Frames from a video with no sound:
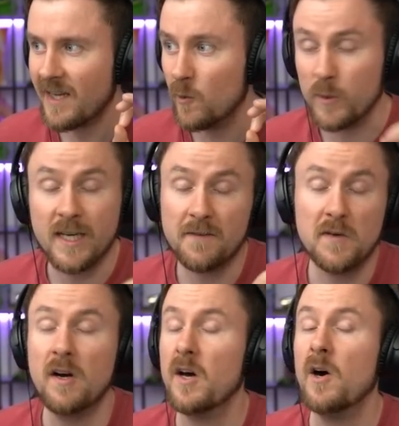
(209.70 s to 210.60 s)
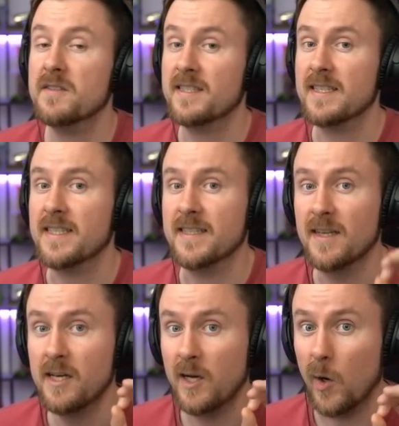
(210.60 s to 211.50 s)
we have not
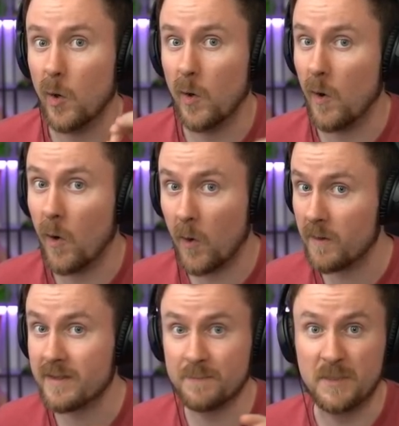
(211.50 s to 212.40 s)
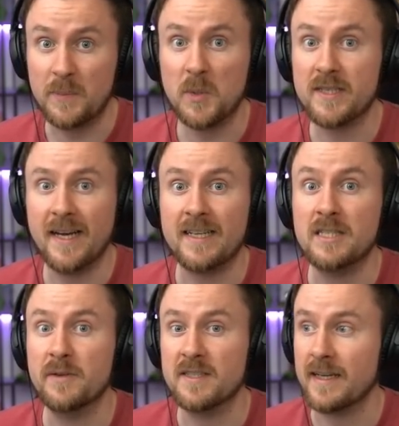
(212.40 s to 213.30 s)
seen all people getting
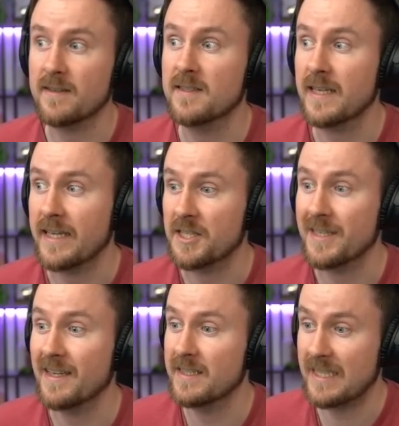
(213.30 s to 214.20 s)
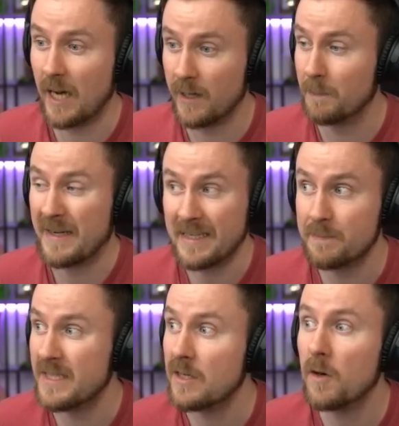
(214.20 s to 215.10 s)
into the second stage.
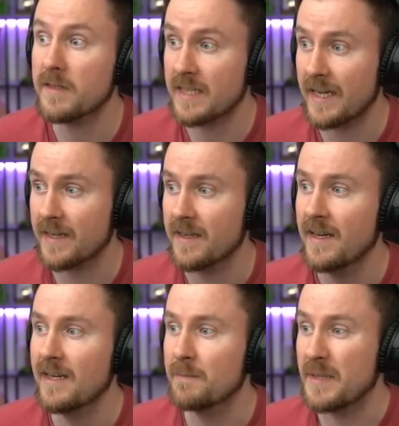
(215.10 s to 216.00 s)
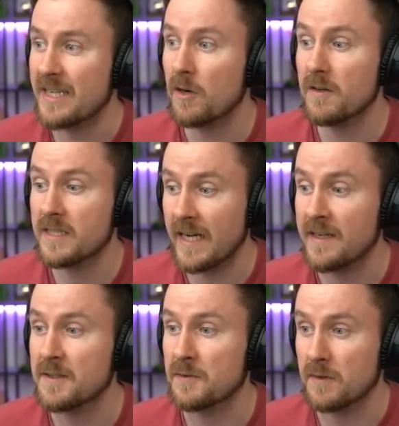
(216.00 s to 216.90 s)
Builder Hall ten, Builder Hall
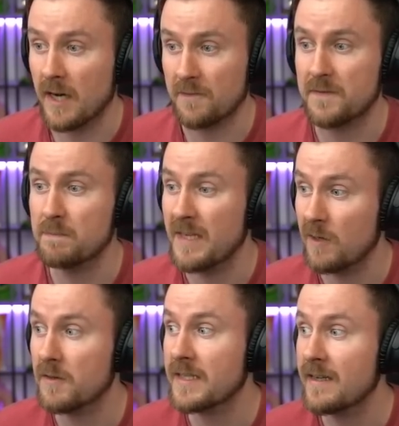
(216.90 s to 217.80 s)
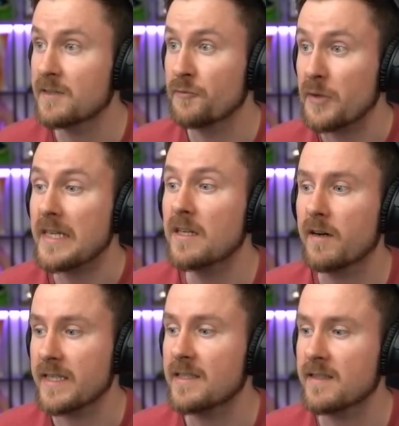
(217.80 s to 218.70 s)
ten is rough. Builder Hall ten is really
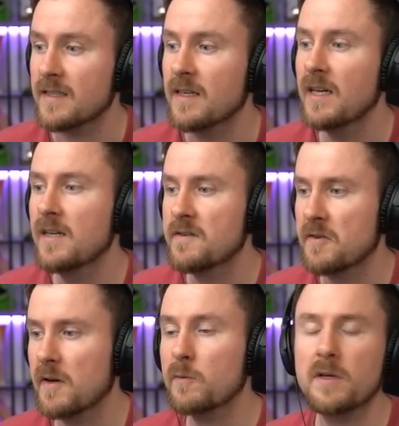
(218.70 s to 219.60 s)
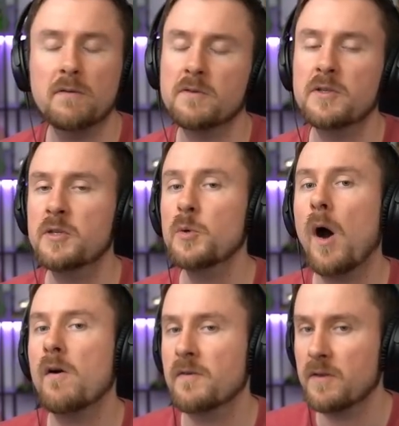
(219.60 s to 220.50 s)
not easy, so don't go too
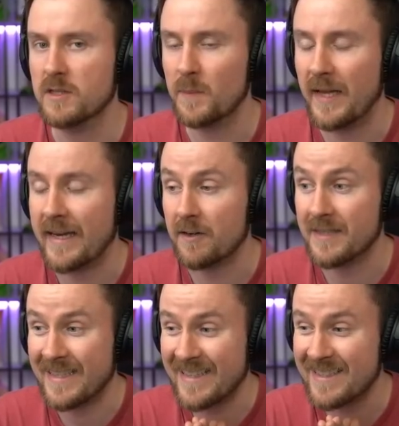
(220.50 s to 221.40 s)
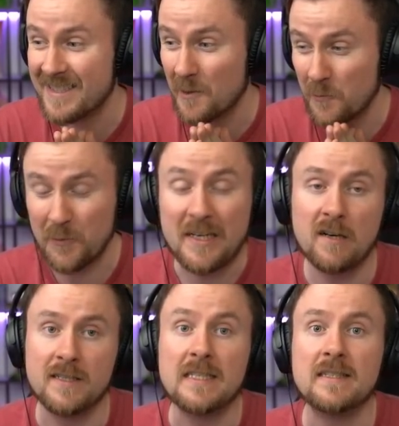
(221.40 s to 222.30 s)
hard on those players. It is really
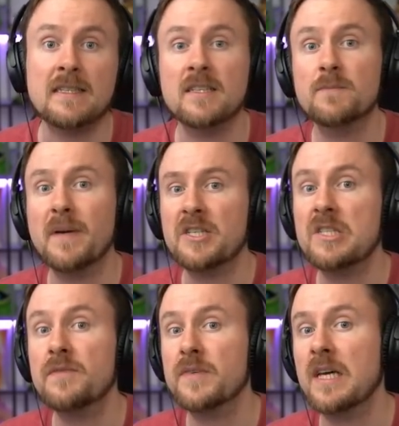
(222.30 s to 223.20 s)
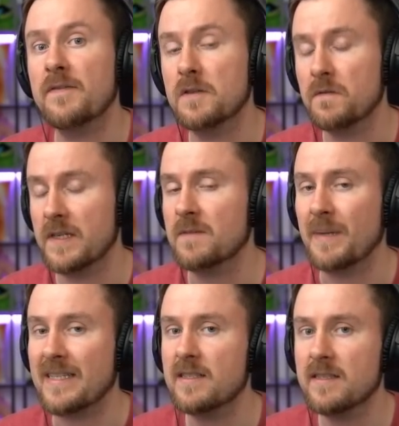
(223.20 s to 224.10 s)
not easy, especially if you have to face
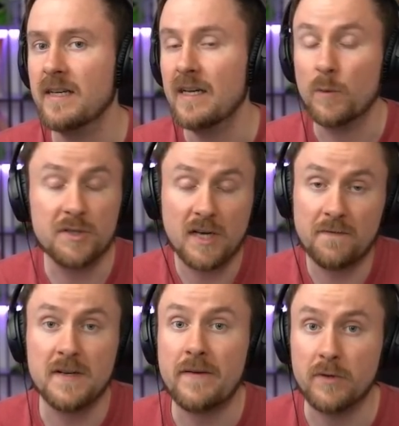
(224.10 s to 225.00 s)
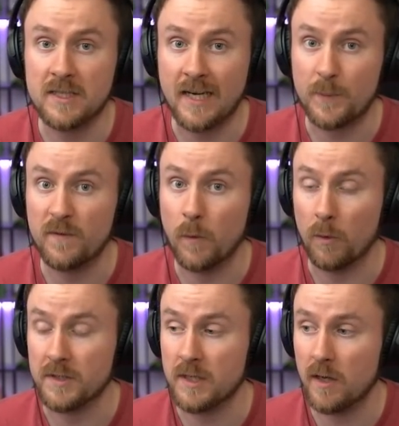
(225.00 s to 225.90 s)
bases which you have never attacked
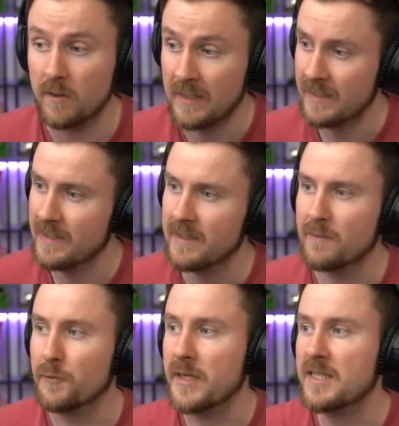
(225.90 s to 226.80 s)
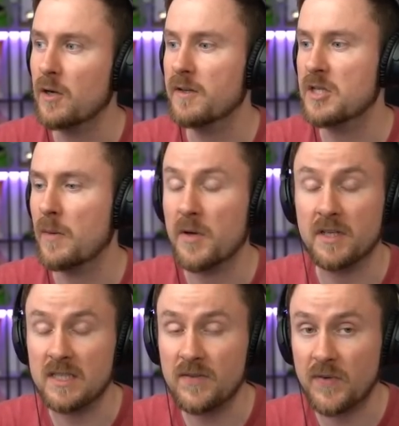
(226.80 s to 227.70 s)
before. So really solid job on
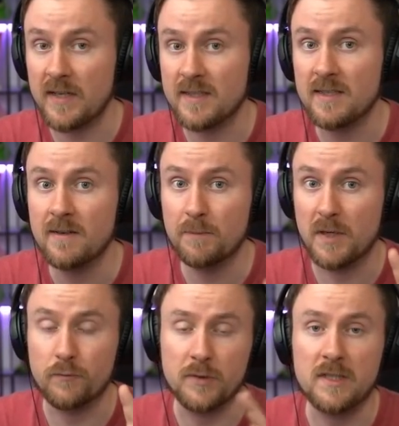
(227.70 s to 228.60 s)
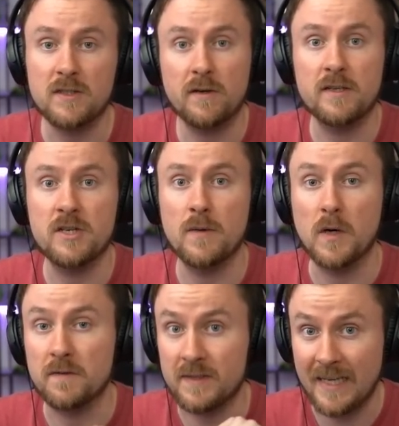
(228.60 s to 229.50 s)
the defense, but really solid job
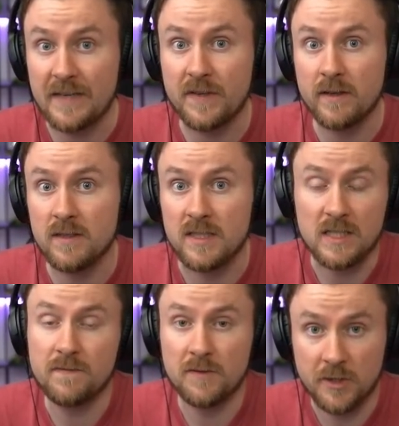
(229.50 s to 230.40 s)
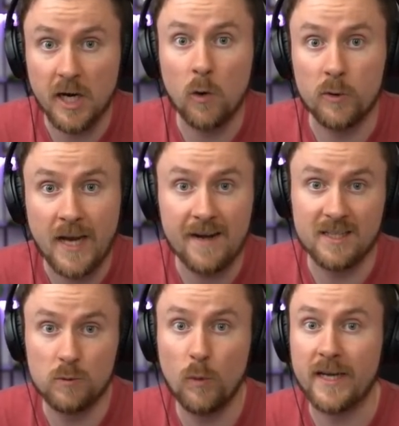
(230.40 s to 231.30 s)
of saving this, even though kind
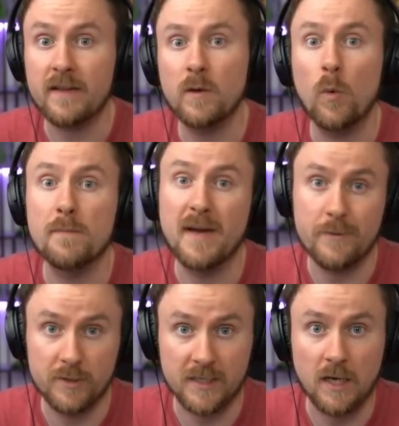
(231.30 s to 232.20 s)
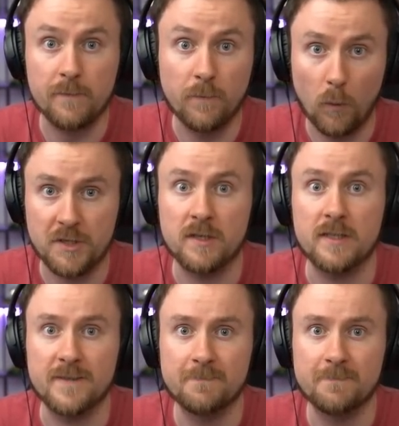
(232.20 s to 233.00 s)
of swagging the one Baby Dragon, unfortunately.